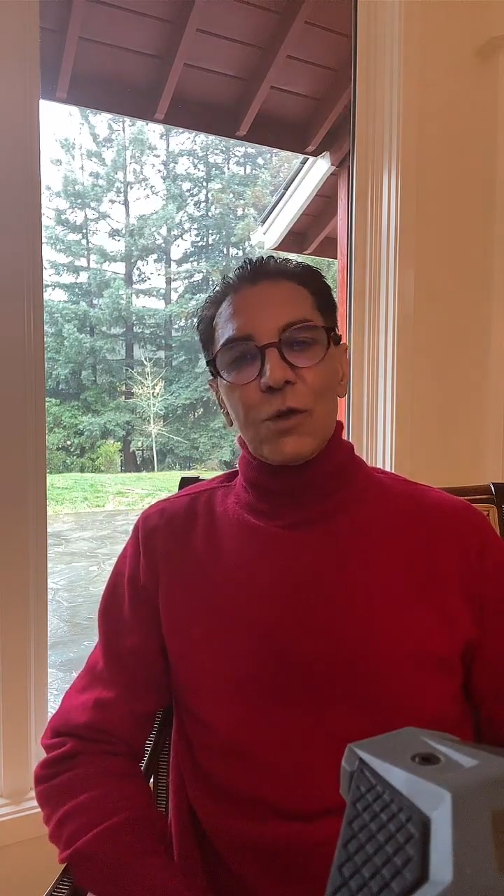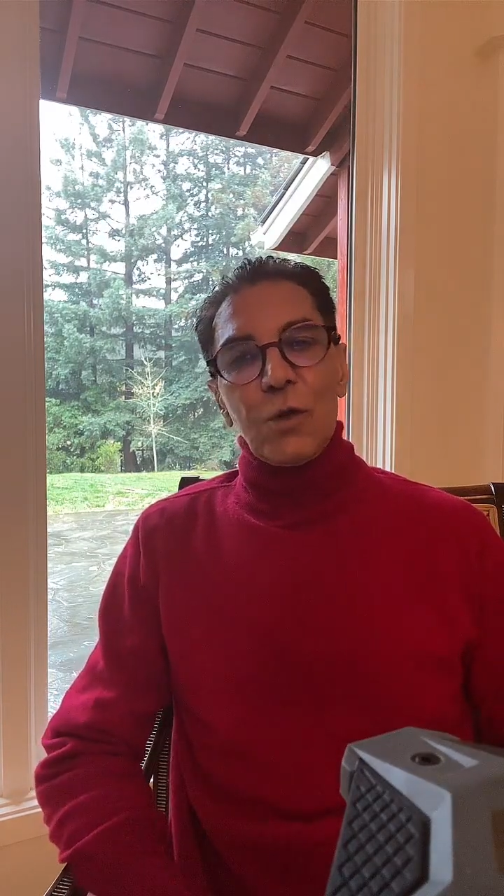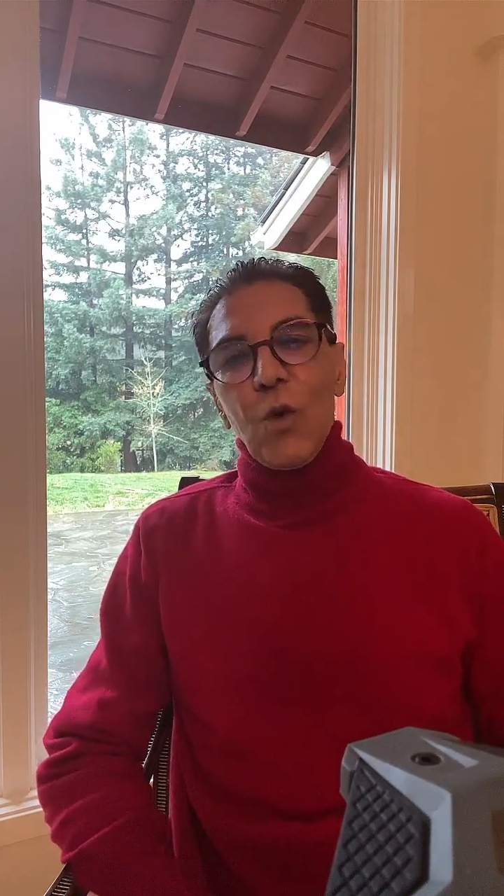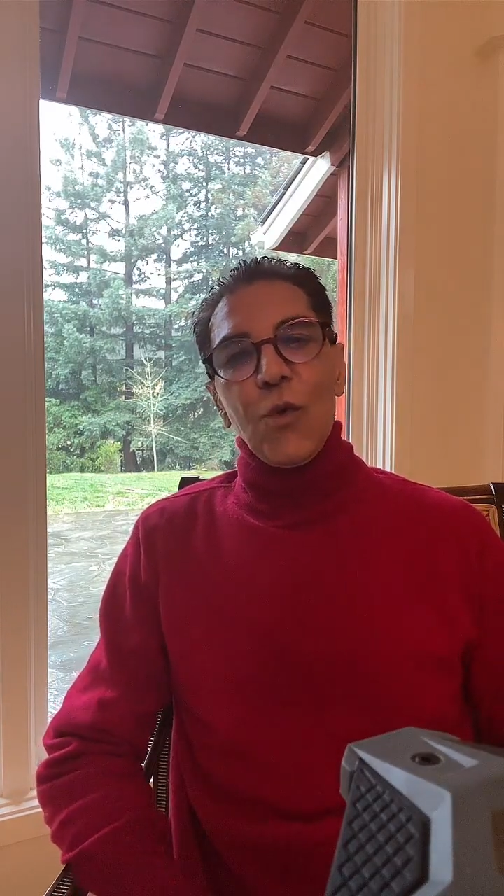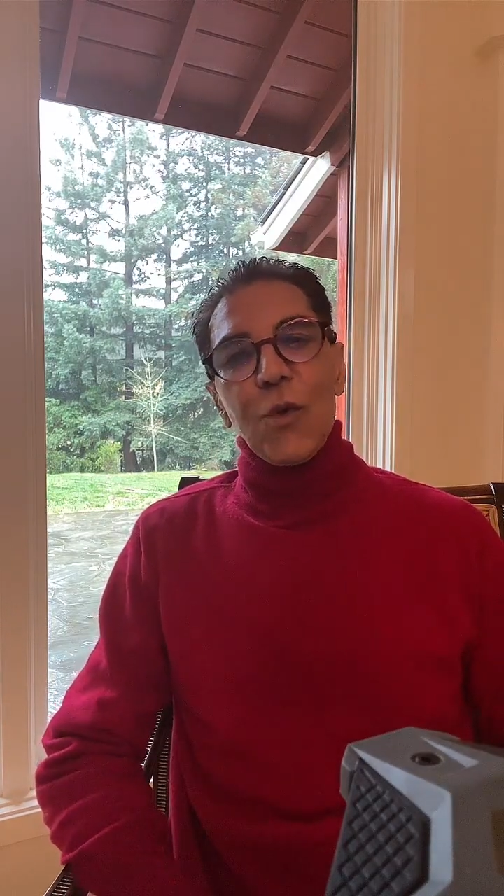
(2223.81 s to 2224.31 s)

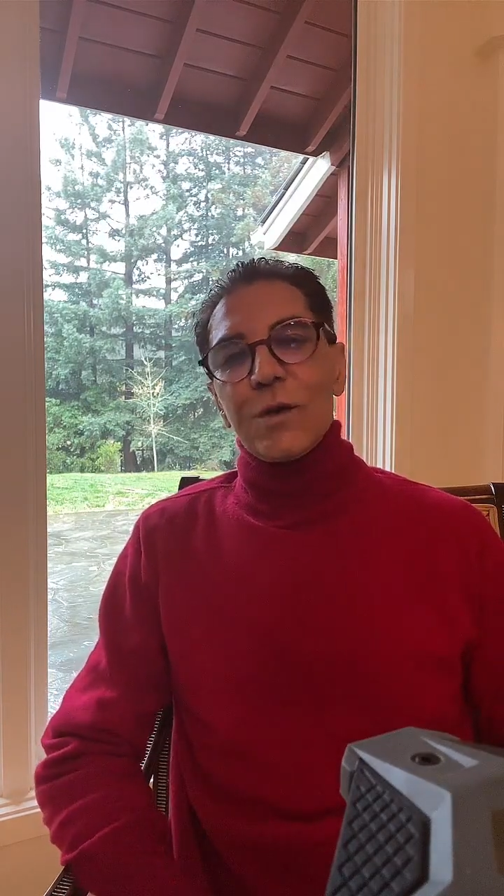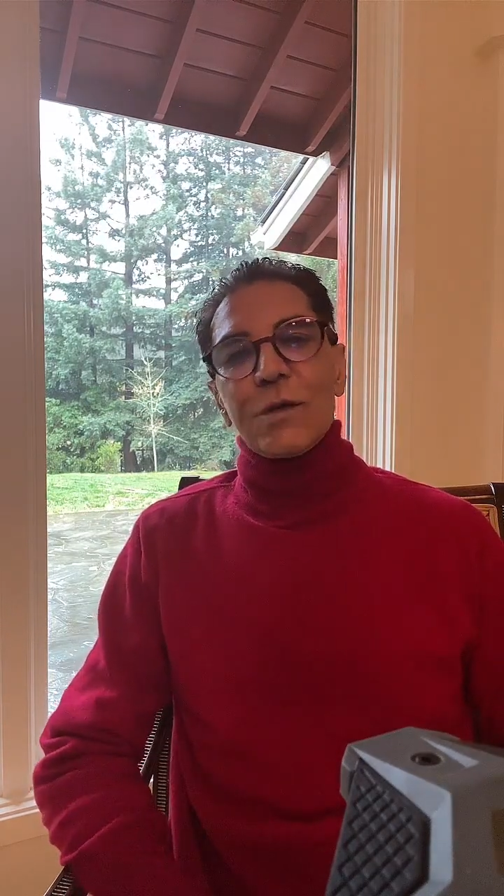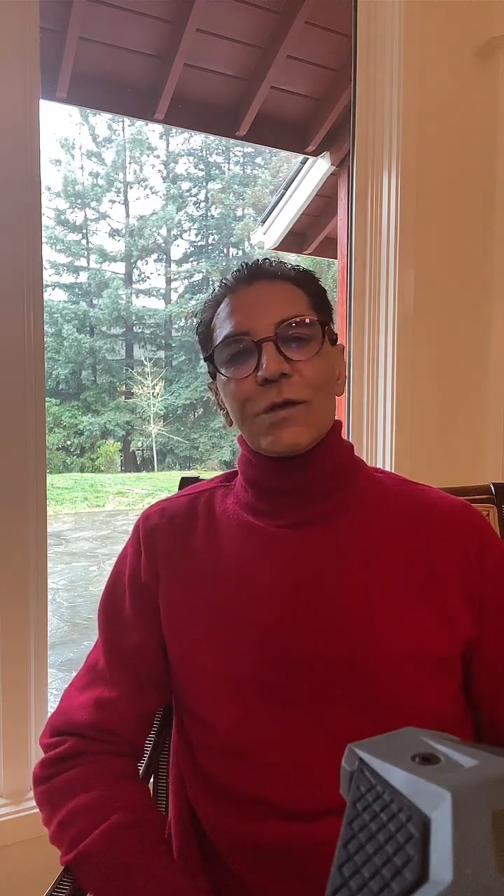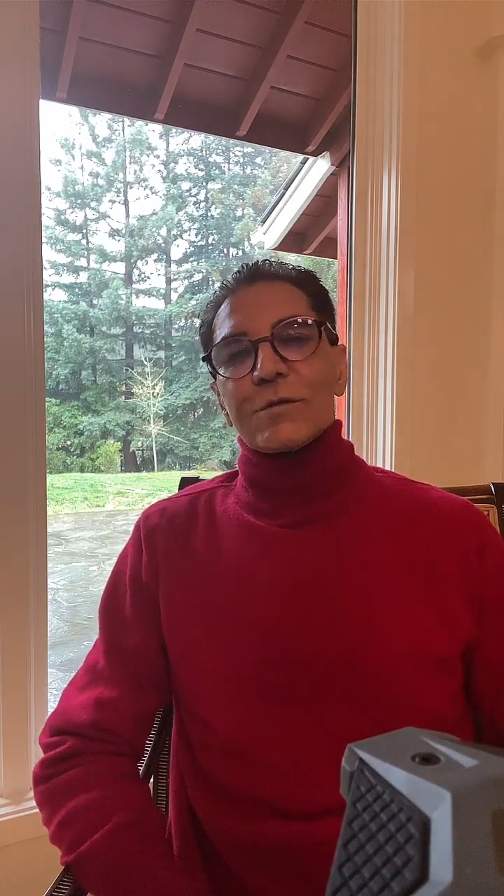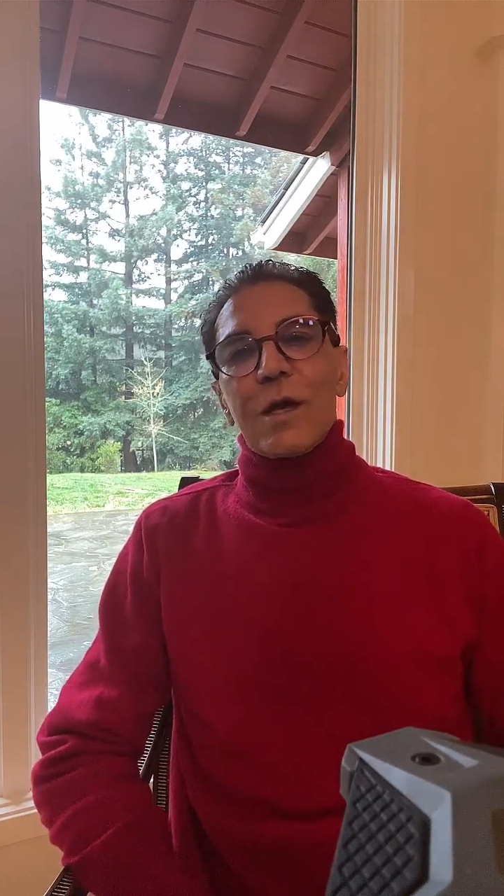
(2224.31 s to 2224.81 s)
on the
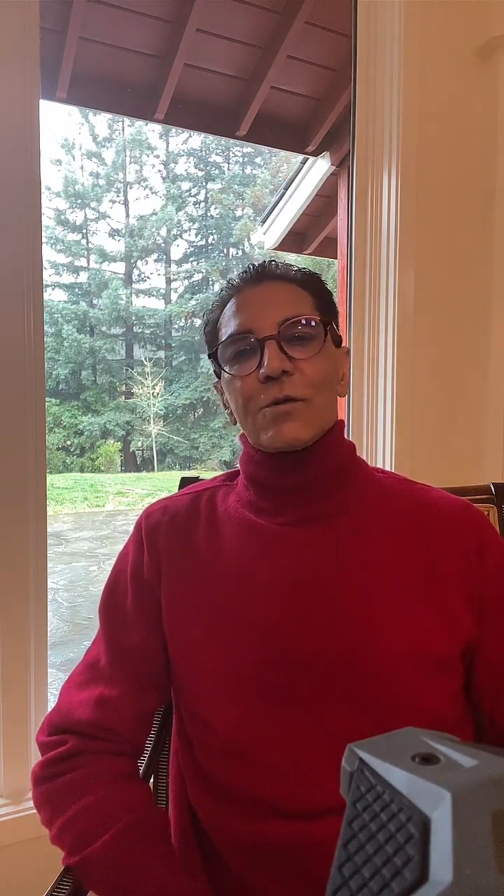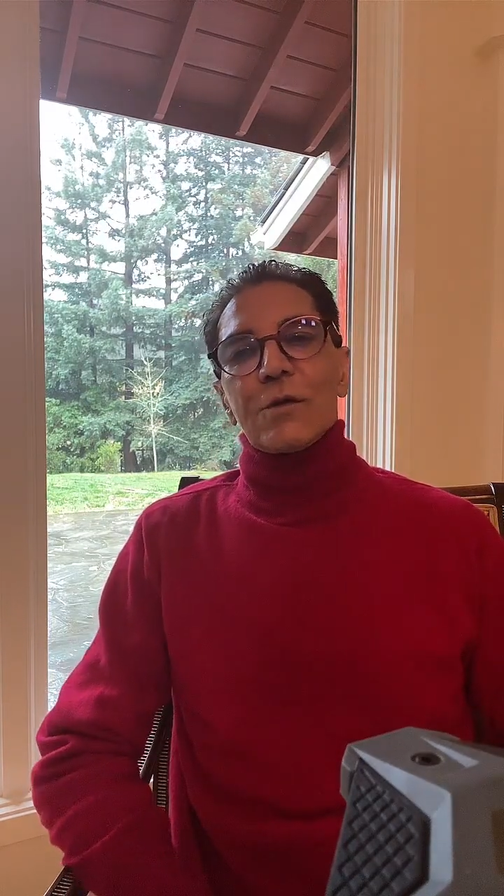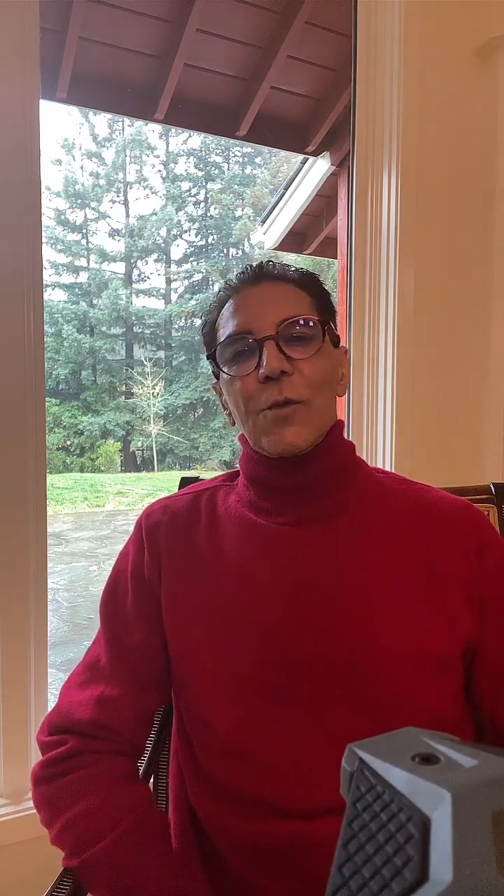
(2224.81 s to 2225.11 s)
ovaries,